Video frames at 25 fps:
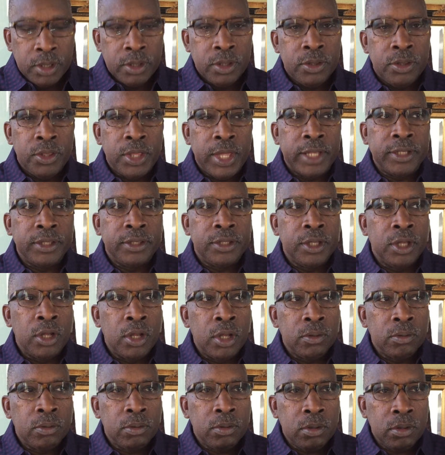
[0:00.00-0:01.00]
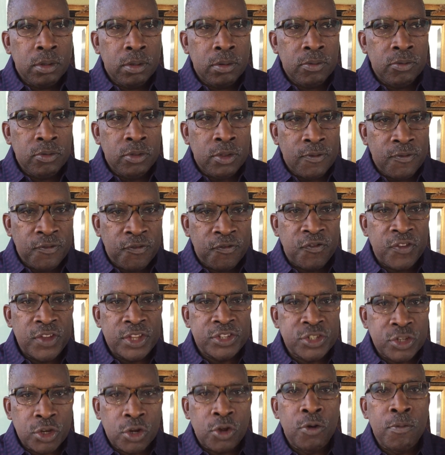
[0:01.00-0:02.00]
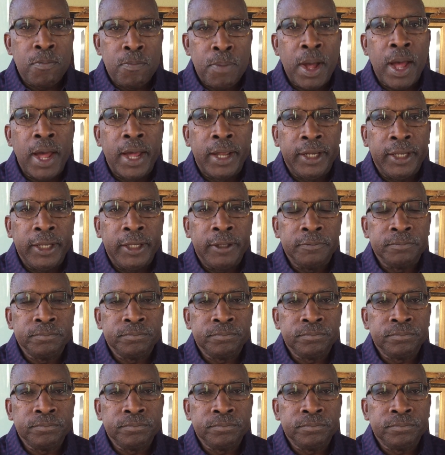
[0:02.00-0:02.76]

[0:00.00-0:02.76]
that the physical body